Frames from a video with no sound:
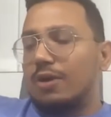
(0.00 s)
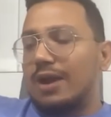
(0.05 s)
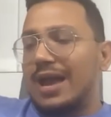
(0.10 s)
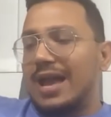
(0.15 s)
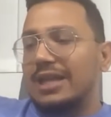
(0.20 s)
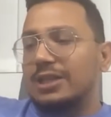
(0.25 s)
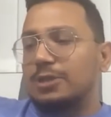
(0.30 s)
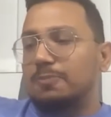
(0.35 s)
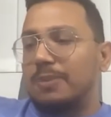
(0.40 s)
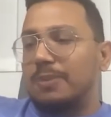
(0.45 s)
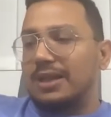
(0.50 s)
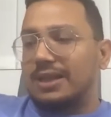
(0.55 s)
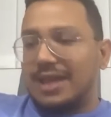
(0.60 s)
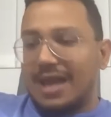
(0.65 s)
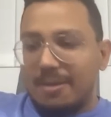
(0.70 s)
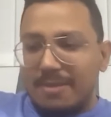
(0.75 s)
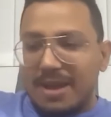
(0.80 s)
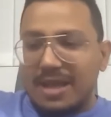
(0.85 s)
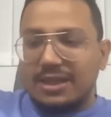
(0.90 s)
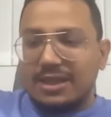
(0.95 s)
as per
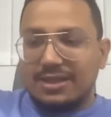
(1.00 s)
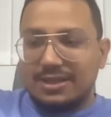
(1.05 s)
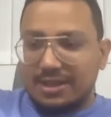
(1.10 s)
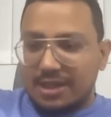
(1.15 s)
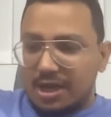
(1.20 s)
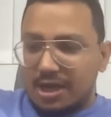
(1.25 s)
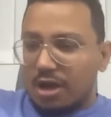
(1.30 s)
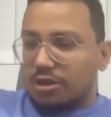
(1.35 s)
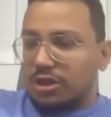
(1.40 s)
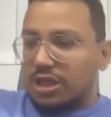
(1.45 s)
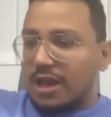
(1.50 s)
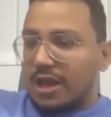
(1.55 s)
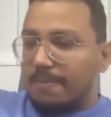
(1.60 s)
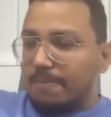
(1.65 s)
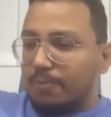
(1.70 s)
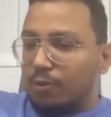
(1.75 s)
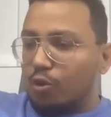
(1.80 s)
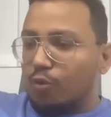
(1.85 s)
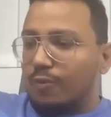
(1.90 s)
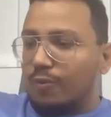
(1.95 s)
them and the
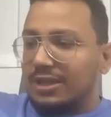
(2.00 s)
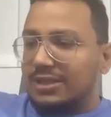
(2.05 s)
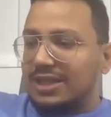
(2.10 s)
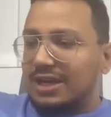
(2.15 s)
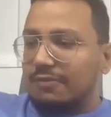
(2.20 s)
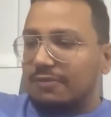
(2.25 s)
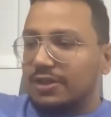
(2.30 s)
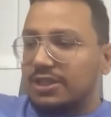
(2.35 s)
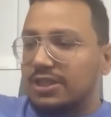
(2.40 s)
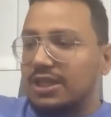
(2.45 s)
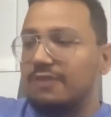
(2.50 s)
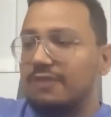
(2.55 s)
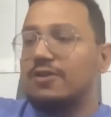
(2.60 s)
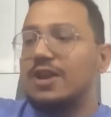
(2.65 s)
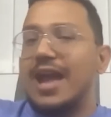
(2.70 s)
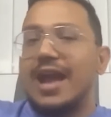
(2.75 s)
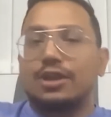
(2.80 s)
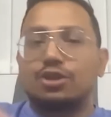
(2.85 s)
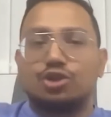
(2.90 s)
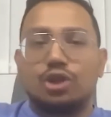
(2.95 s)
improvement that we see,
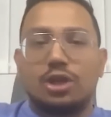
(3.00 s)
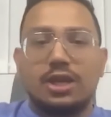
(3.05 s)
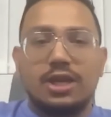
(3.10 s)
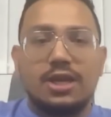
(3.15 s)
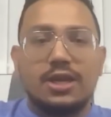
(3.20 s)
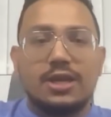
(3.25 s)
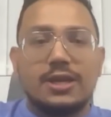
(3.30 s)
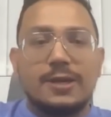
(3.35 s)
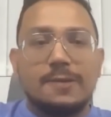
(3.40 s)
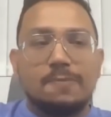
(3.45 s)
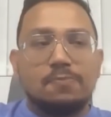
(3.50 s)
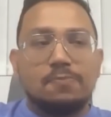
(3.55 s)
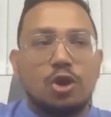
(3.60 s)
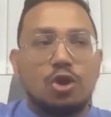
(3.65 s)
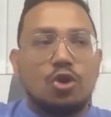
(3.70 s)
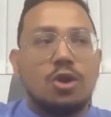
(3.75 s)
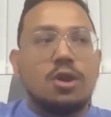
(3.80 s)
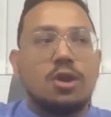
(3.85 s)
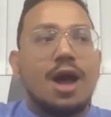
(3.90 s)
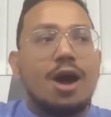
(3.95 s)
we actually
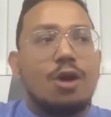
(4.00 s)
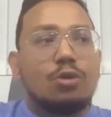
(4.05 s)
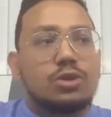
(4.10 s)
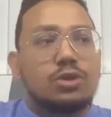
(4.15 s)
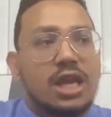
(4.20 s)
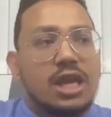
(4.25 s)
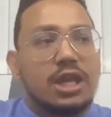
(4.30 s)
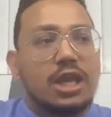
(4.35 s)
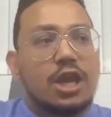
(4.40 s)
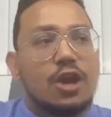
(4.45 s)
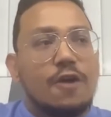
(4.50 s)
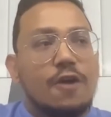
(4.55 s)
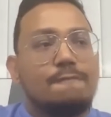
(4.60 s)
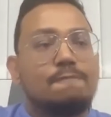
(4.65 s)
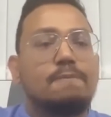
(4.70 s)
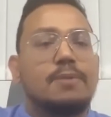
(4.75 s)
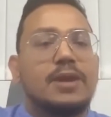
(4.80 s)
now thinking of